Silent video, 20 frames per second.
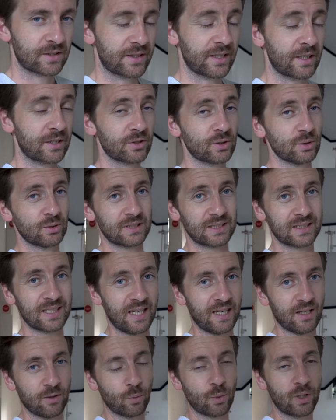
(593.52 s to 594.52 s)
there. So
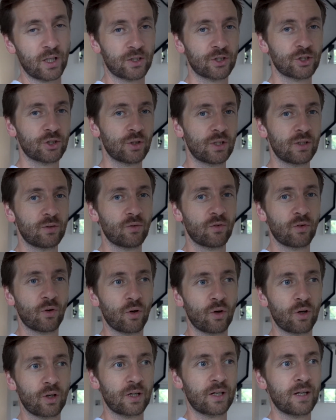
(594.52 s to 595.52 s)
today we are shooting
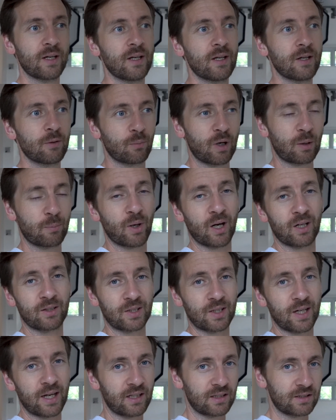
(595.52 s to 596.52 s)
for my
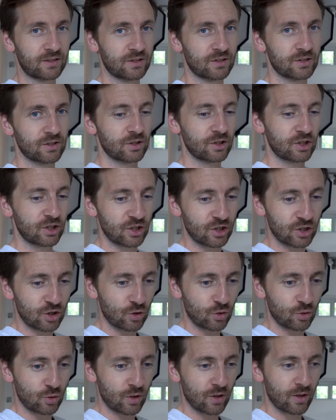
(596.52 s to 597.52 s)
partner Helen's
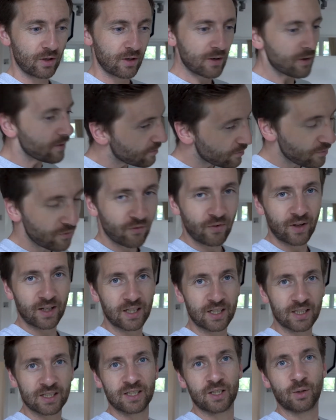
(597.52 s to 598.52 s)
new
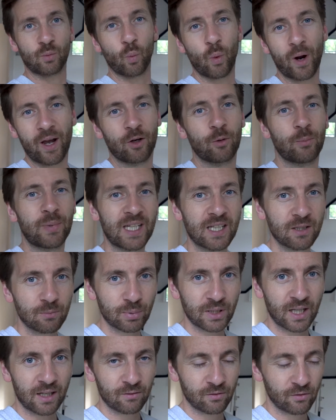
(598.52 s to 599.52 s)
fitness and well-being
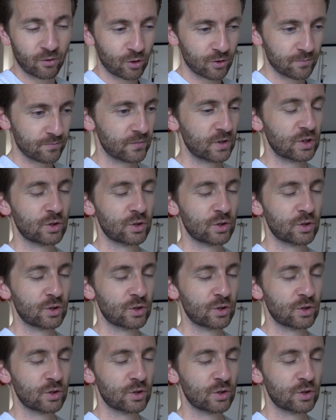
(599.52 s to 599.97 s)
platform.